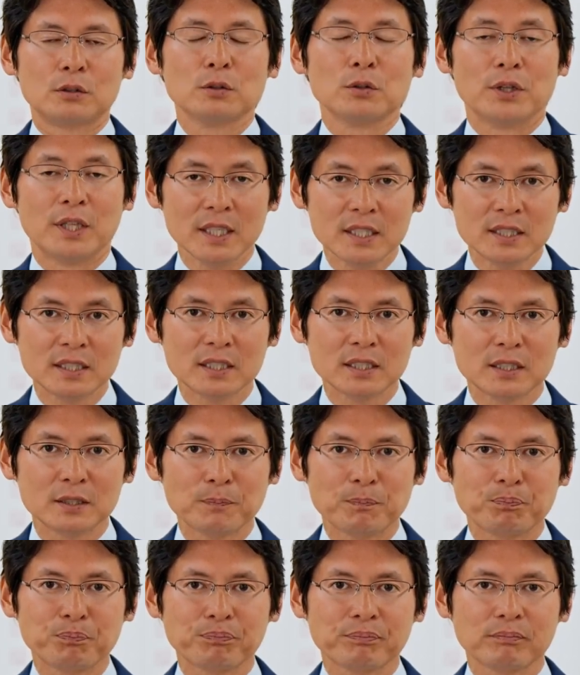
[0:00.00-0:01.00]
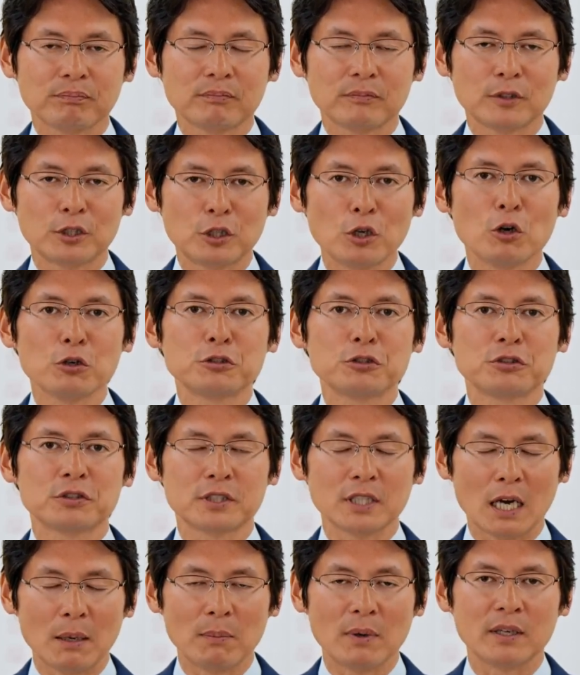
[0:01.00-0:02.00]
To this,
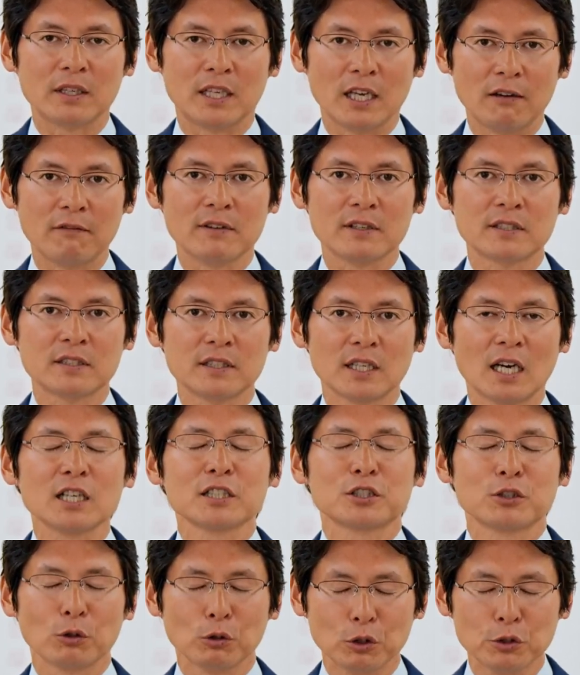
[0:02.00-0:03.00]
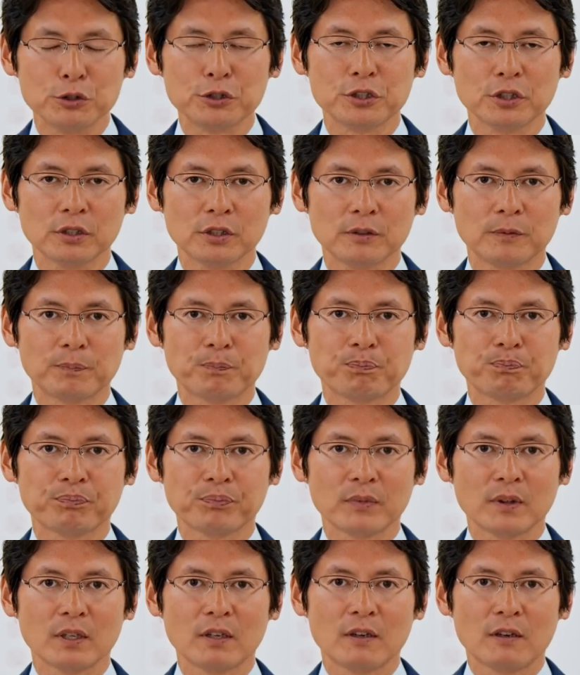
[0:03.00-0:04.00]
Kyoshu-sama gave us a solution.
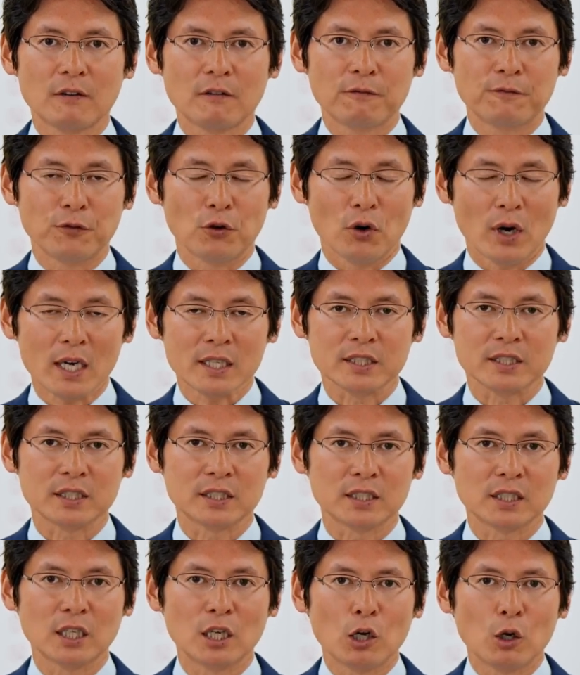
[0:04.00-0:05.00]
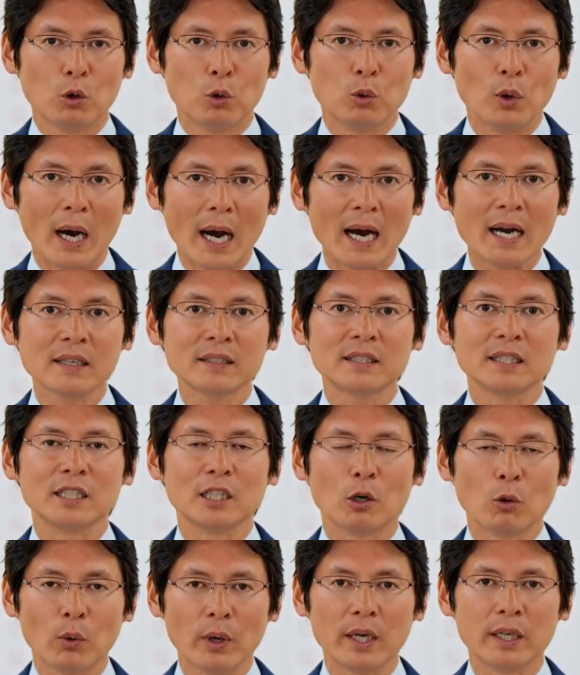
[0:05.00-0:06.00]
For us who act
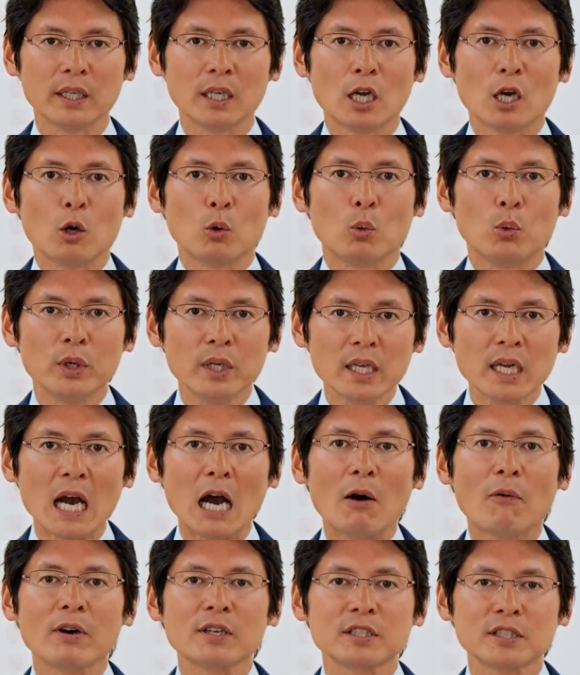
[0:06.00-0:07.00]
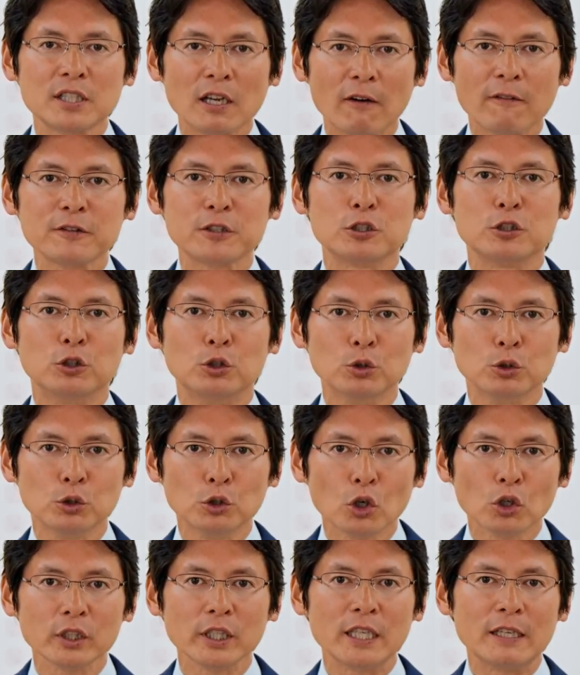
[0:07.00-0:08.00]
in a way we ourselves do
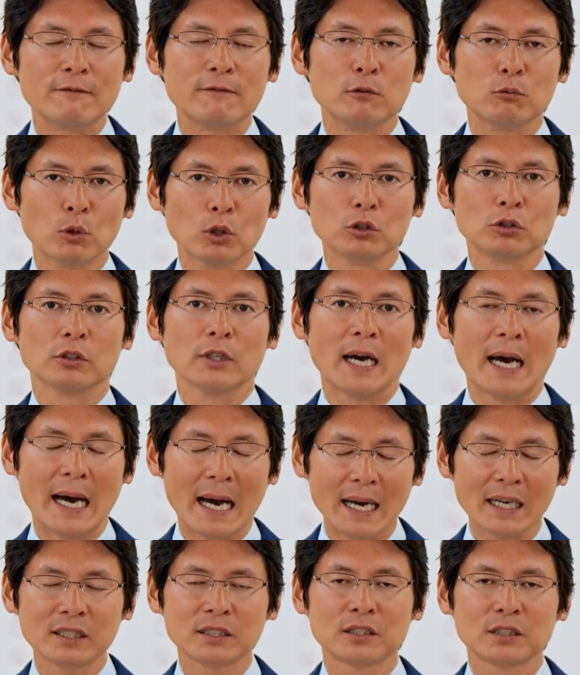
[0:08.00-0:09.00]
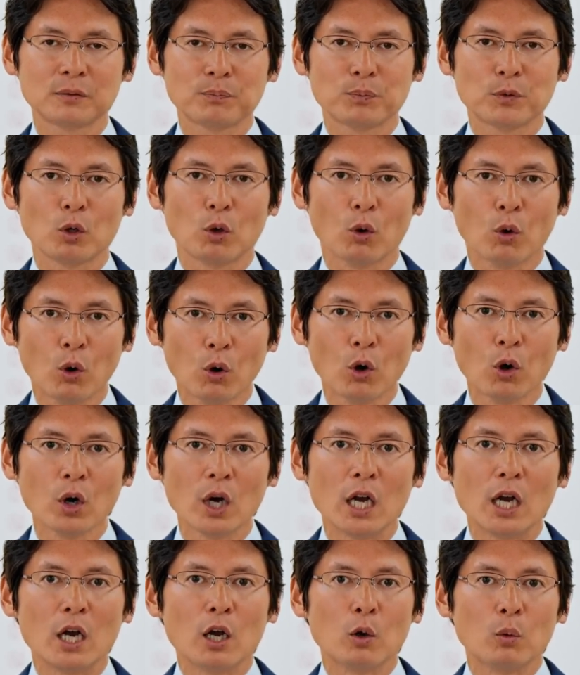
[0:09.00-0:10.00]
not even want to act, or
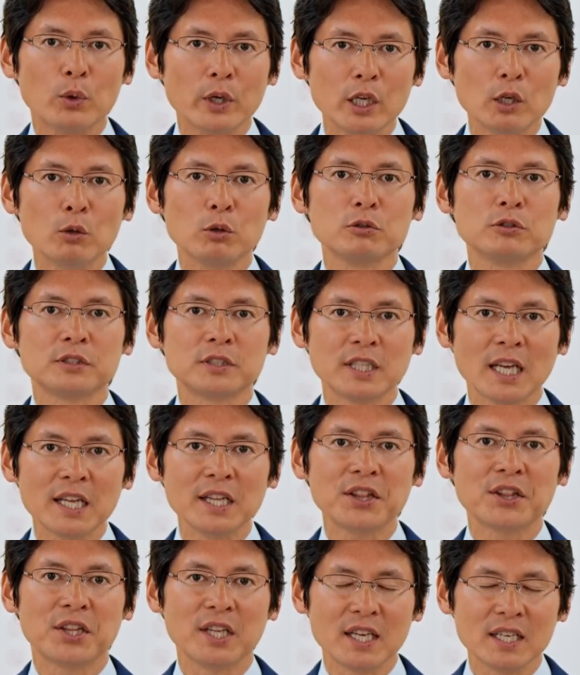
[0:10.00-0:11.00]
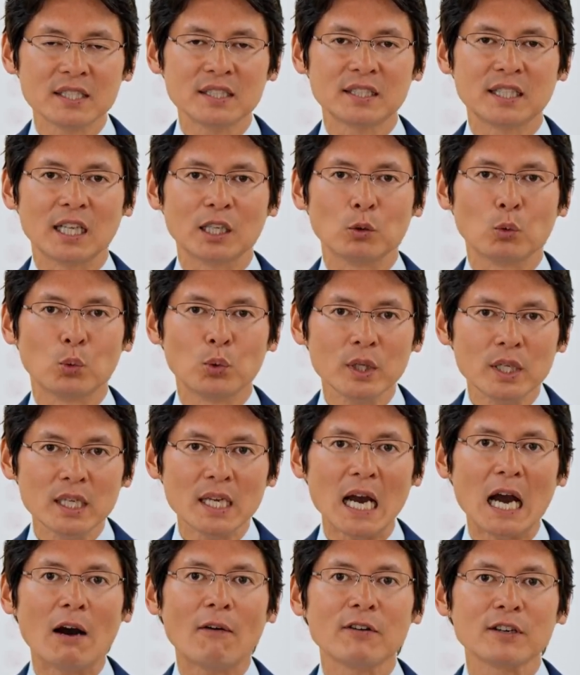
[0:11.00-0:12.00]
we who say things that
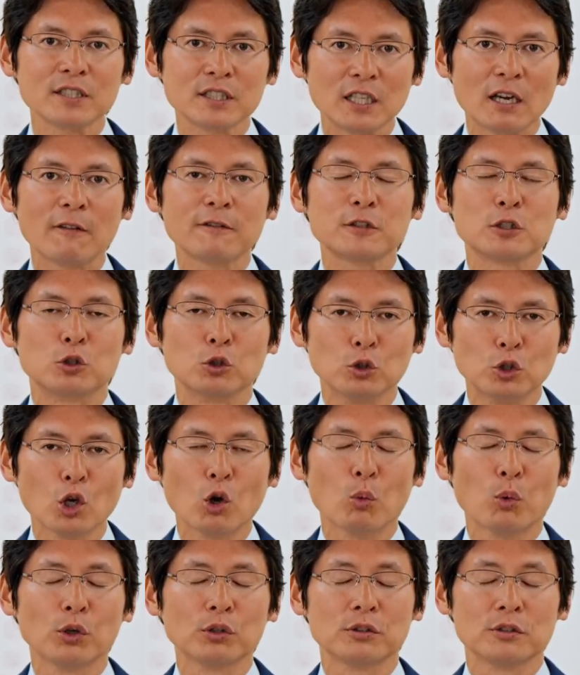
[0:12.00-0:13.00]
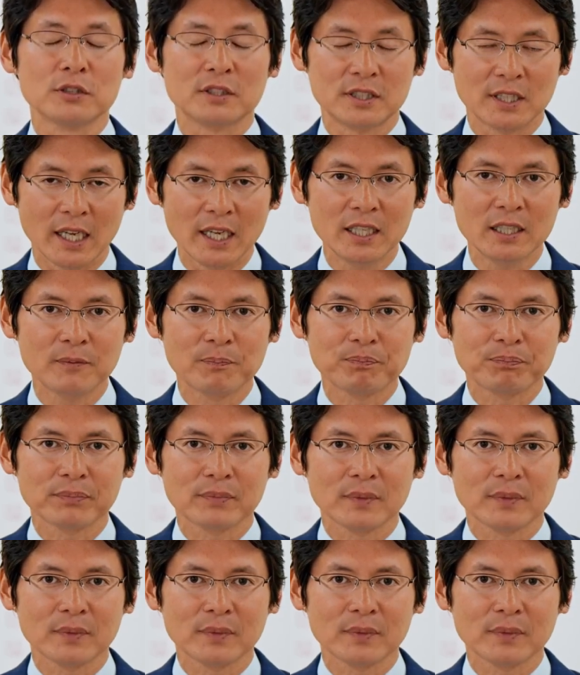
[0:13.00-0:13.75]
we ourselves do not want to say,